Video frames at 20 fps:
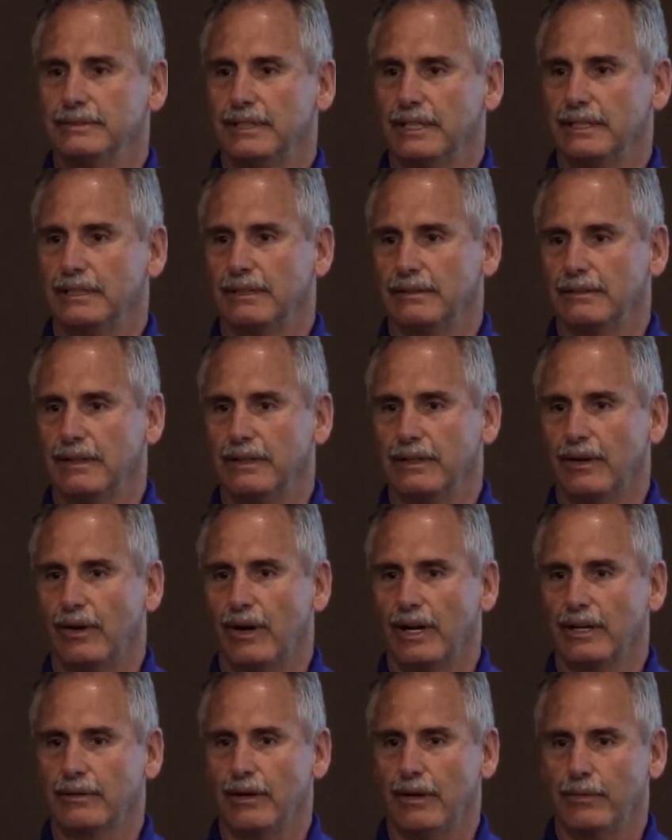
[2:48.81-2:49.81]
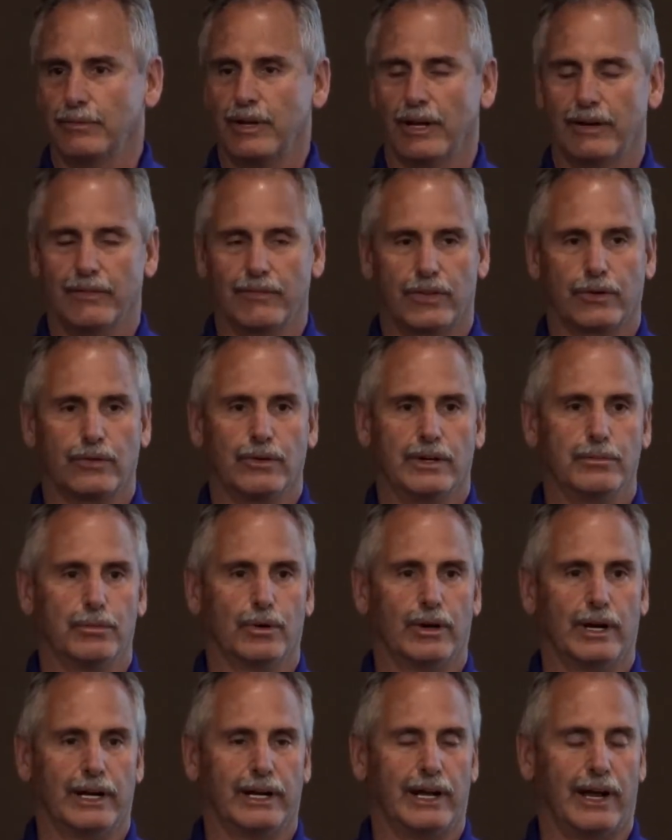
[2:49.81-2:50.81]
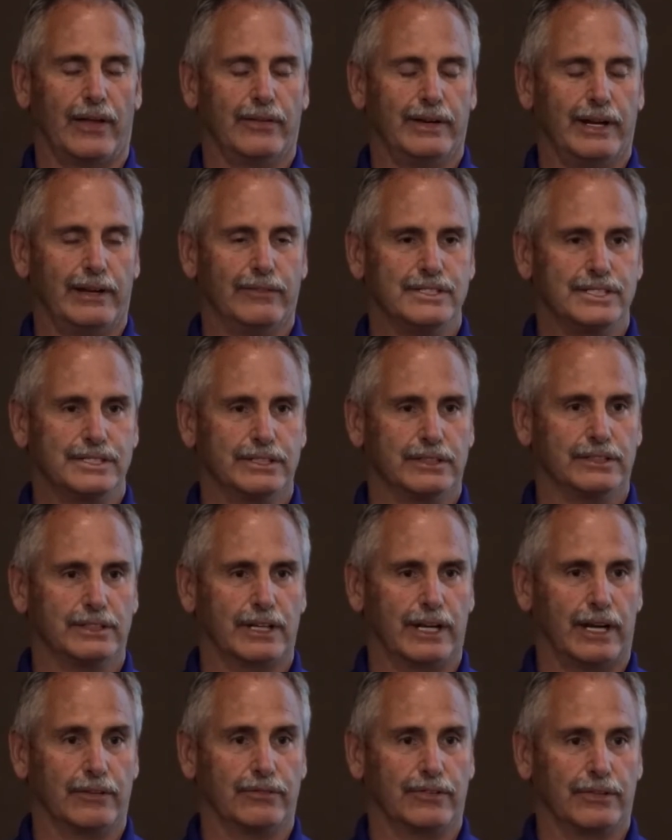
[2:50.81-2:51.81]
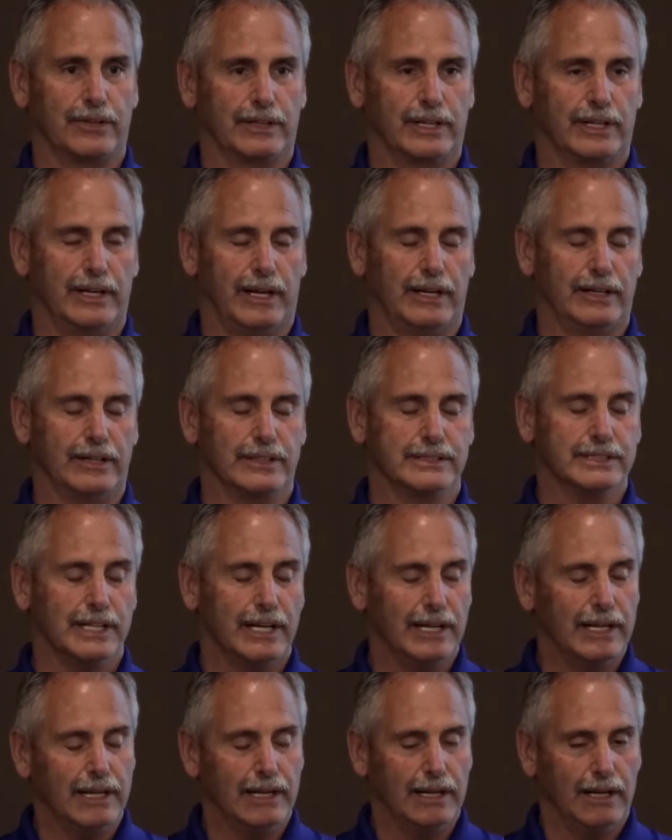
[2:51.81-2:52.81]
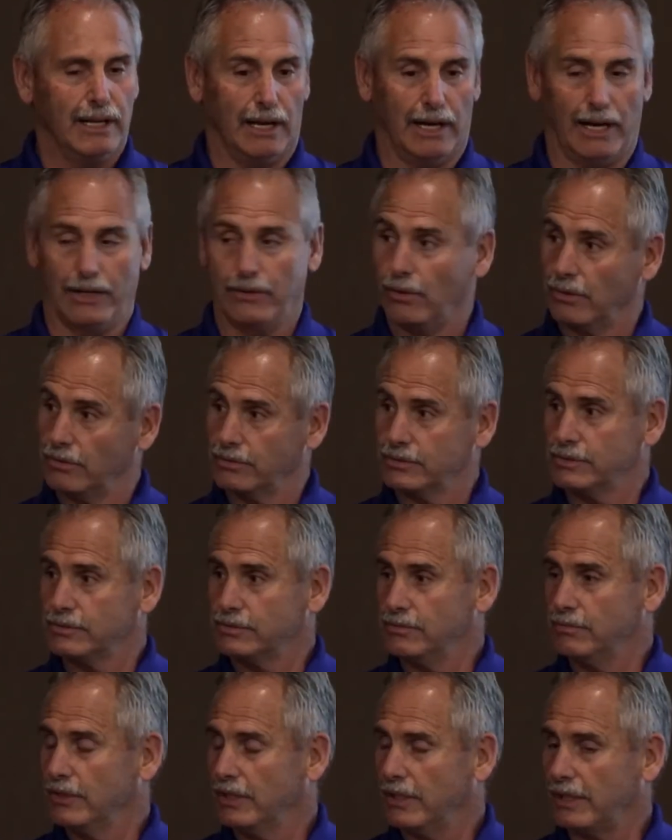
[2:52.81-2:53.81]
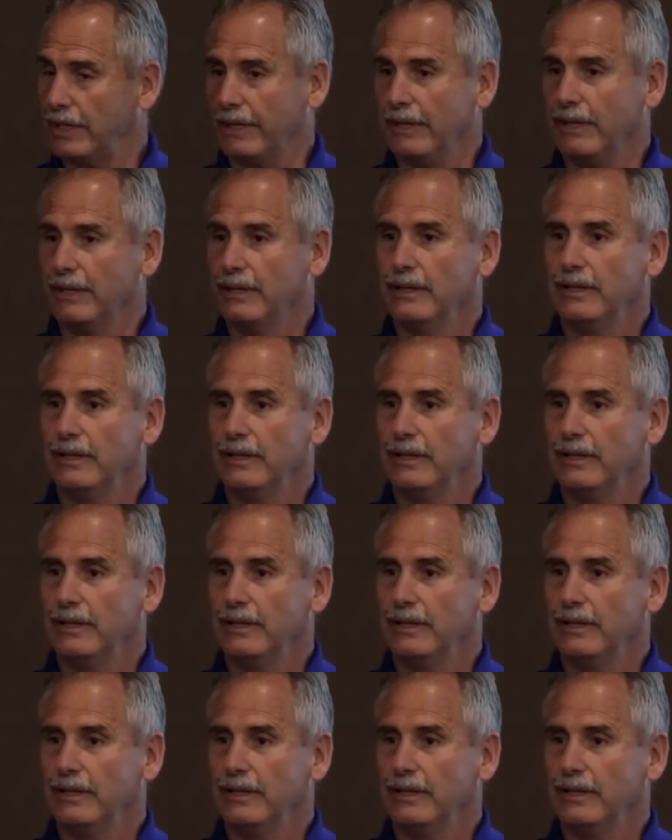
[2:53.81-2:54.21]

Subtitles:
I'm kind of the Green Beret guy, the Navy SEAL guy for the Canadians. And I go, really?